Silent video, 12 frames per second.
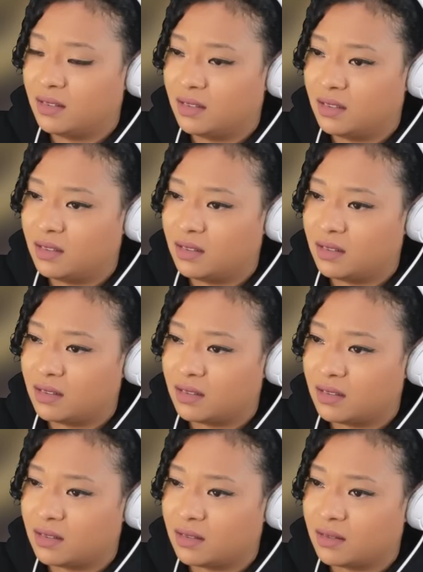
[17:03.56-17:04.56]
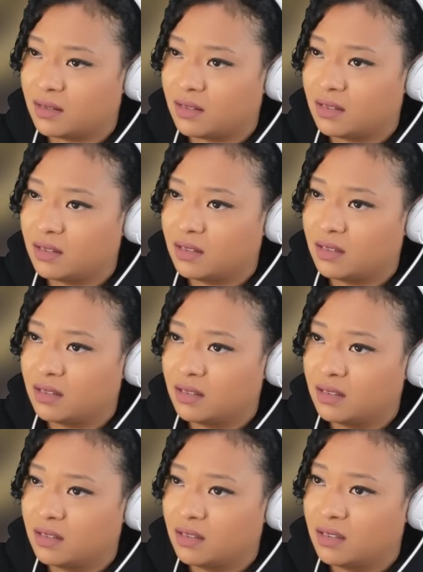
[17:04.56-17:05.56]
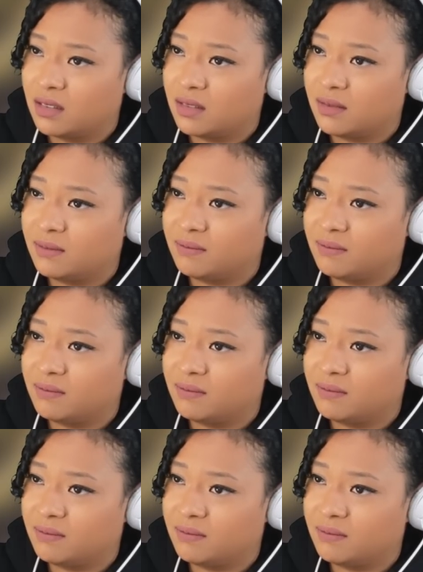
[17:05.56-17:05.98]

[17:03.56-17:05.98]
No words are spoken by the person on screen.